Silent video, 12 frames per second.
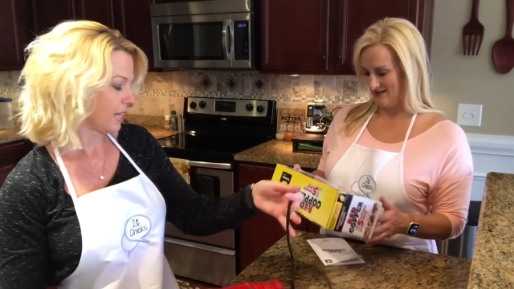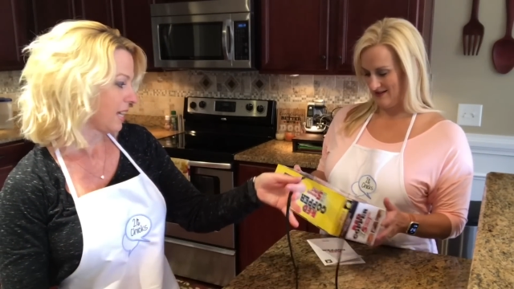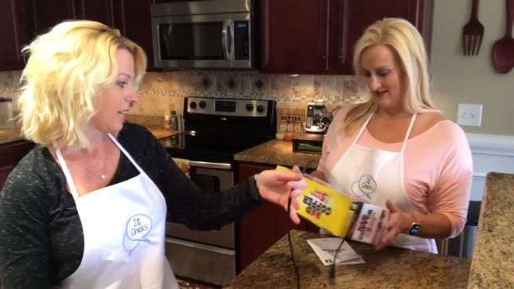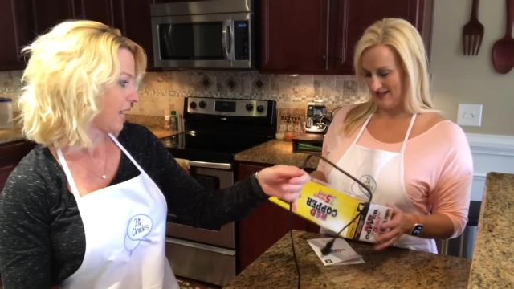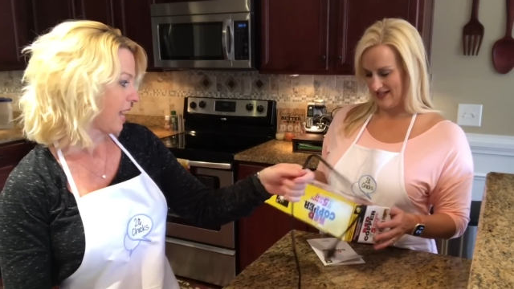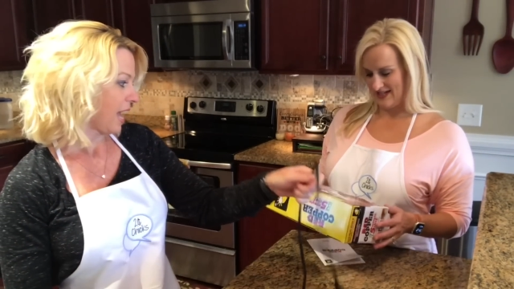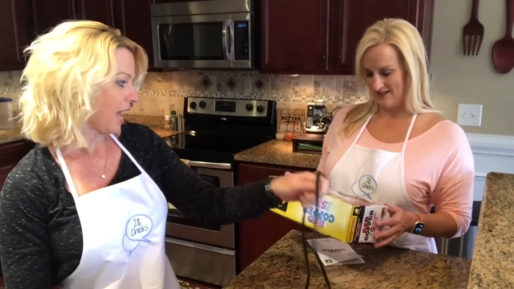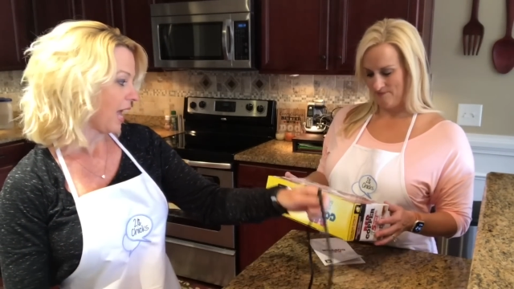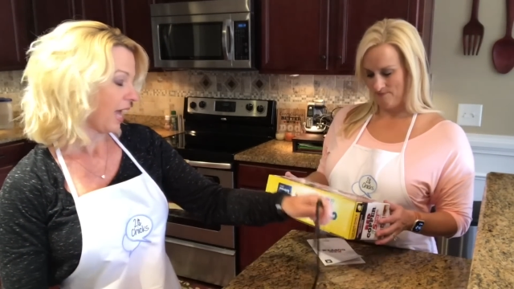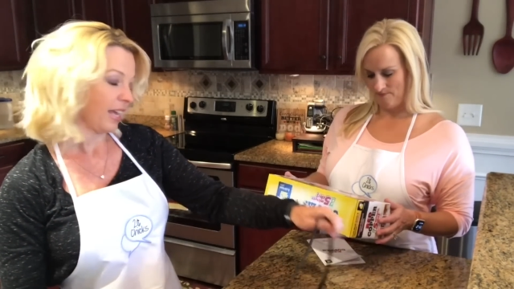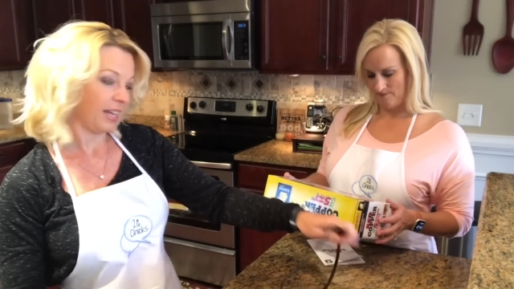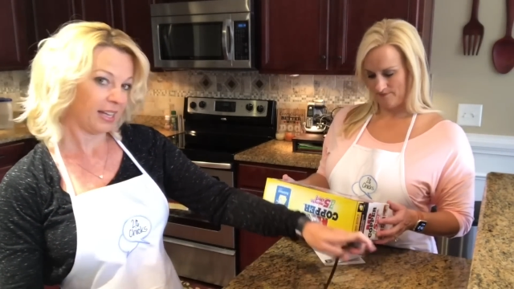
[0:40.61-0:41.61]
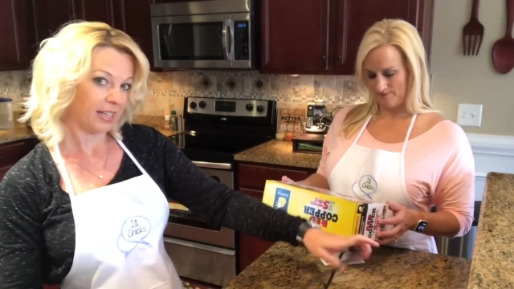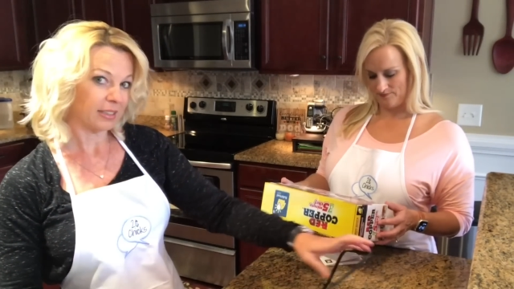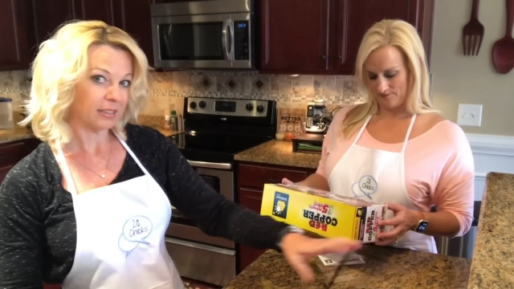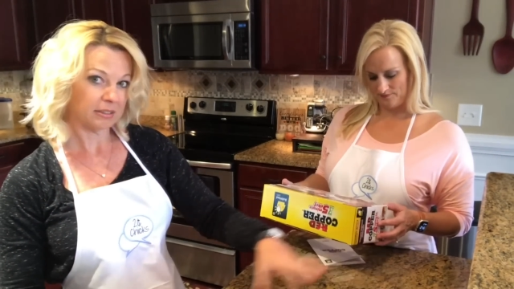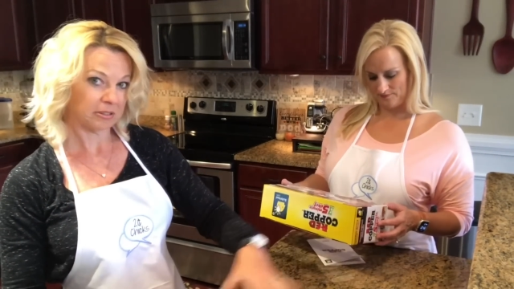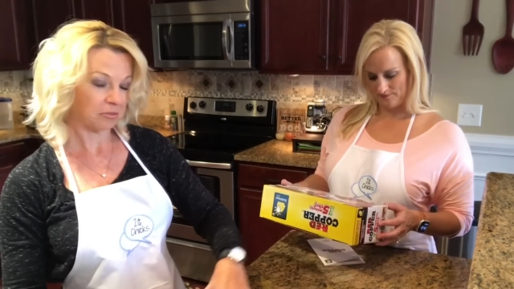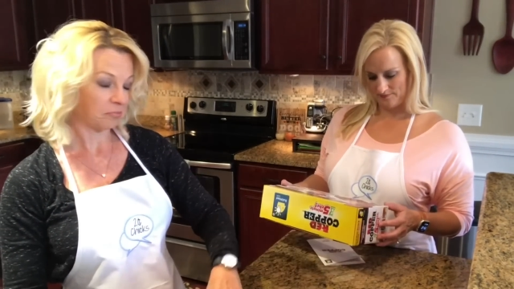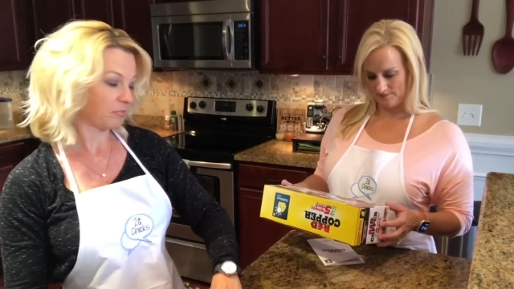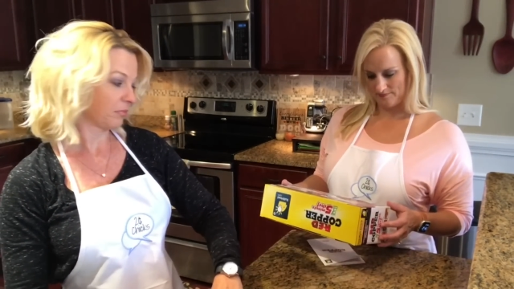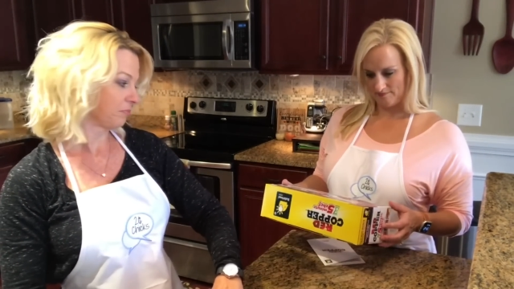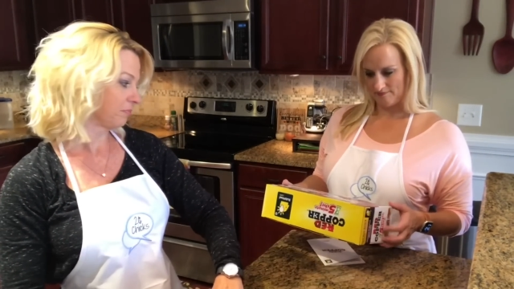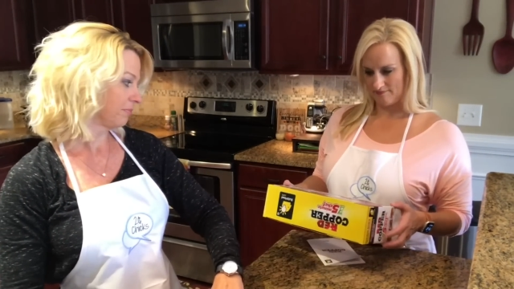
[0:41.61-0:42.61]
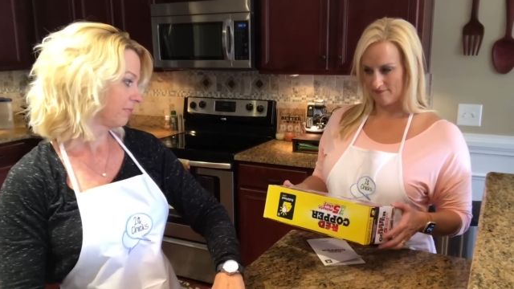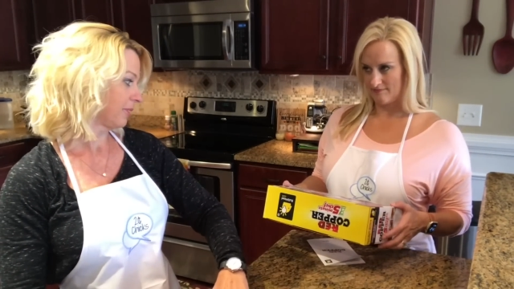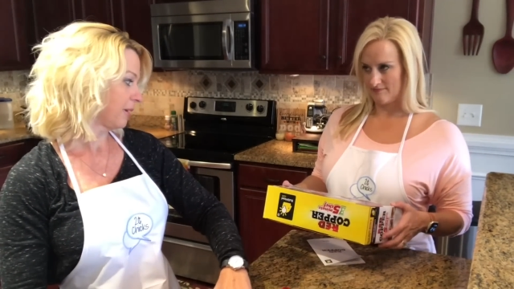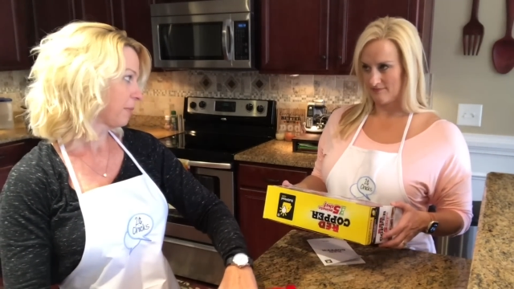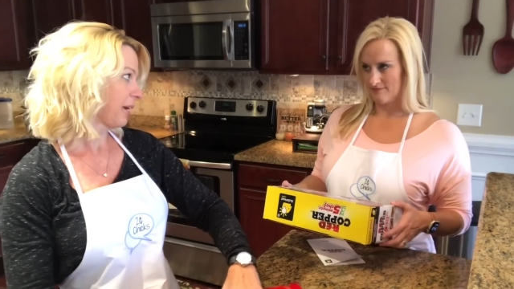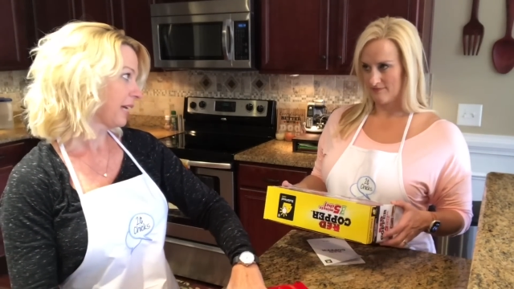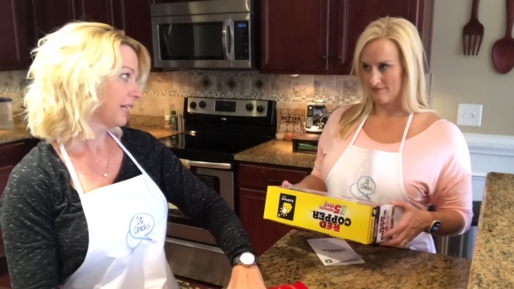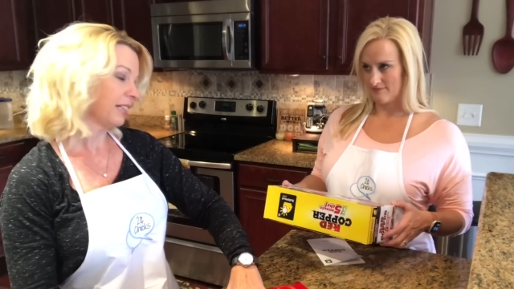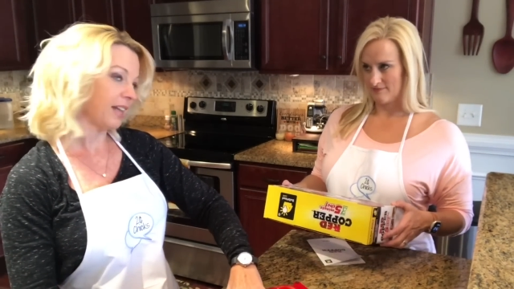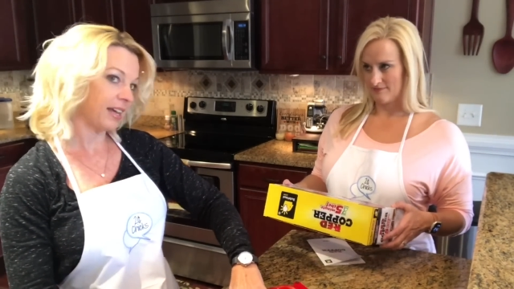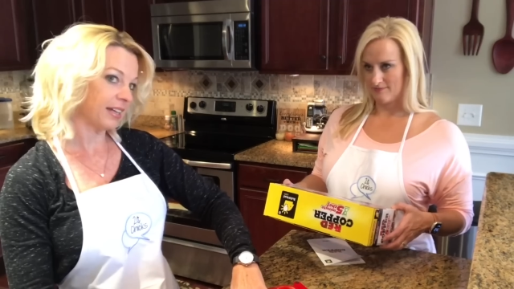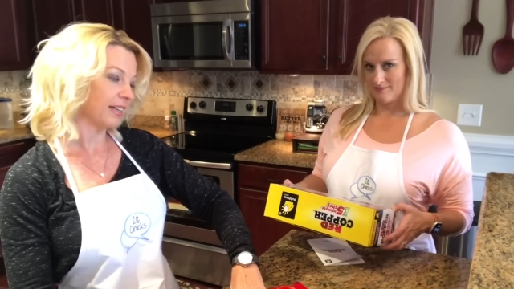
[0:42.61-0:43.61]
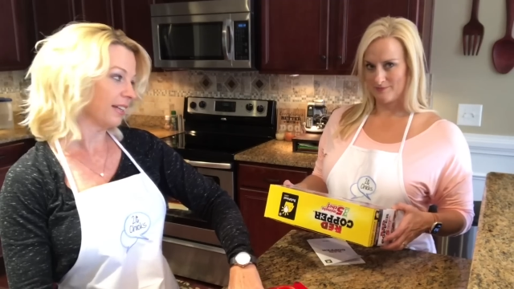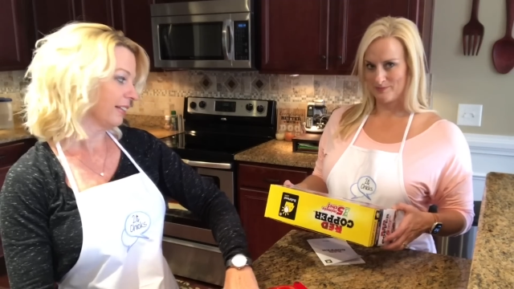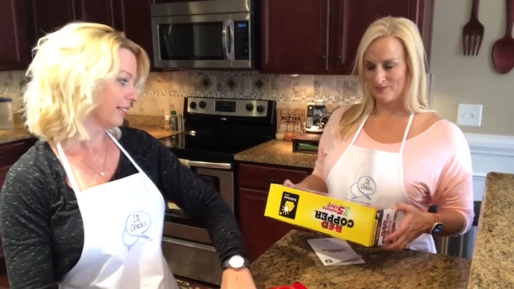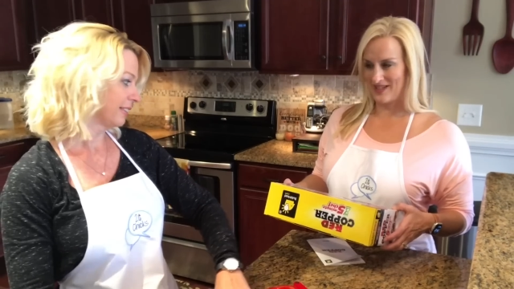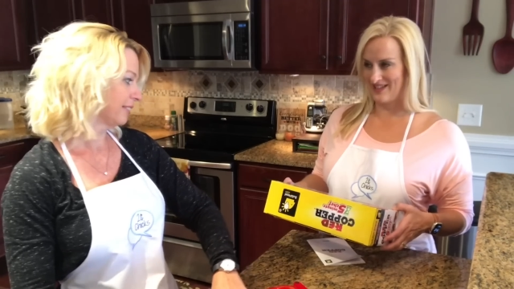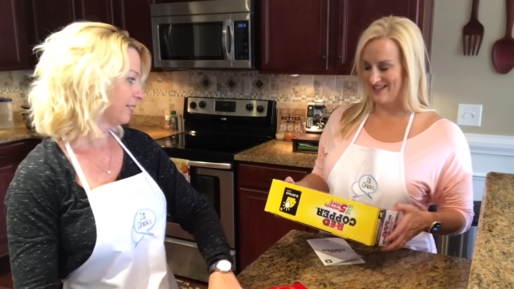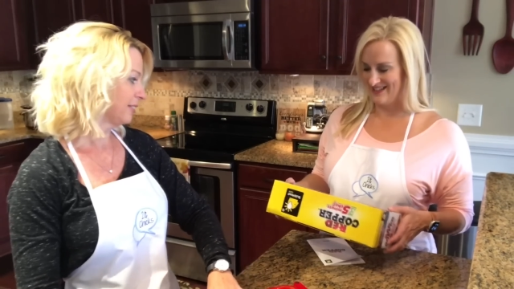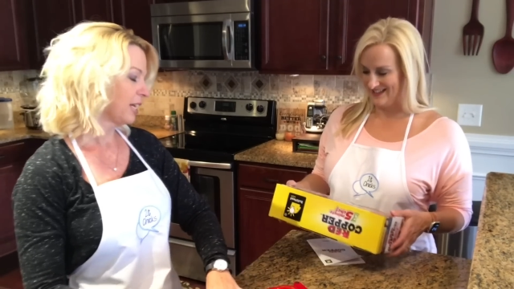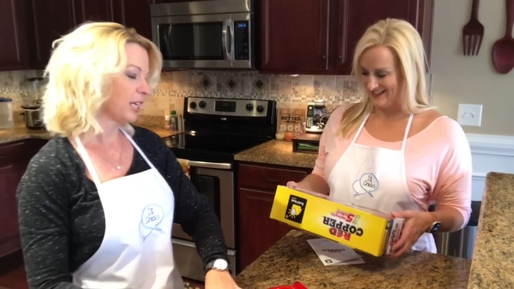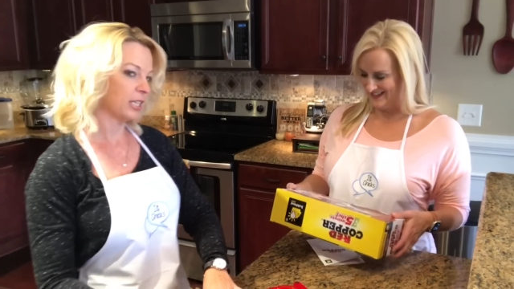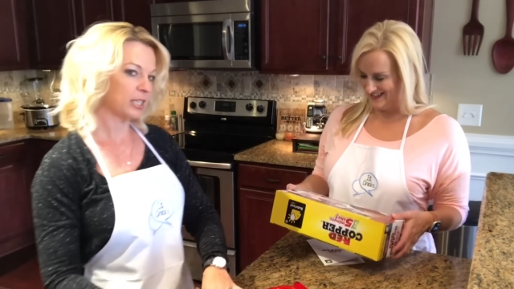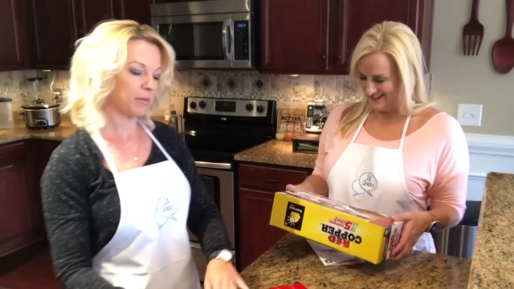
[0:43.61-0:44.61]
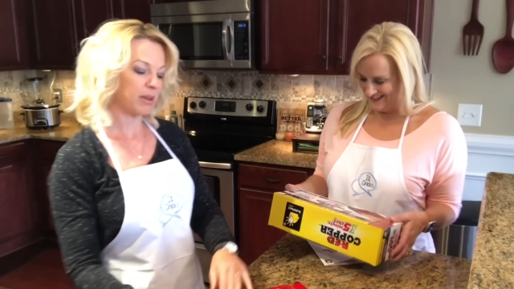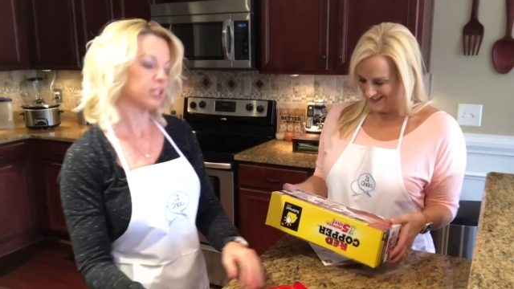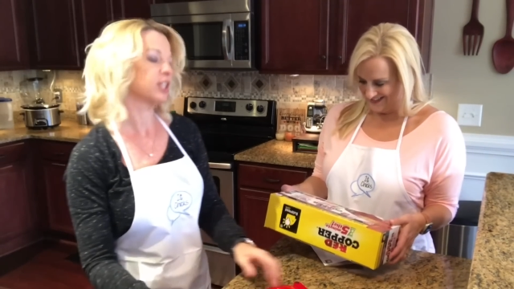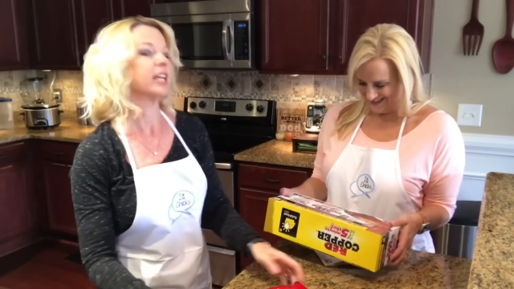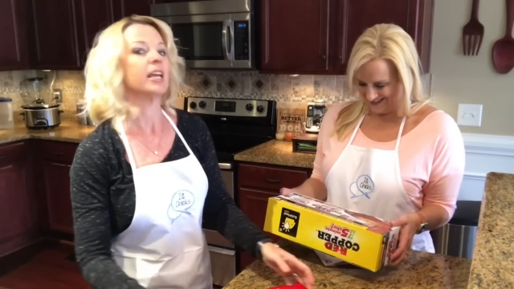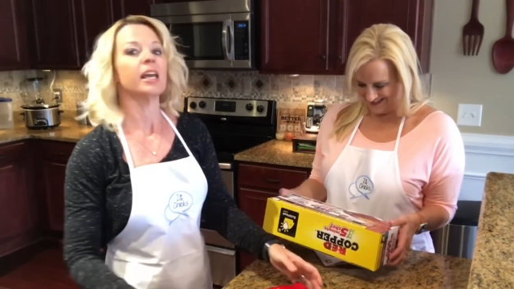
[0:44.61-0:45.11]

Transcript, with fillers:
Speaker 1: Uh-huh. And I'm kind of liking it. Especially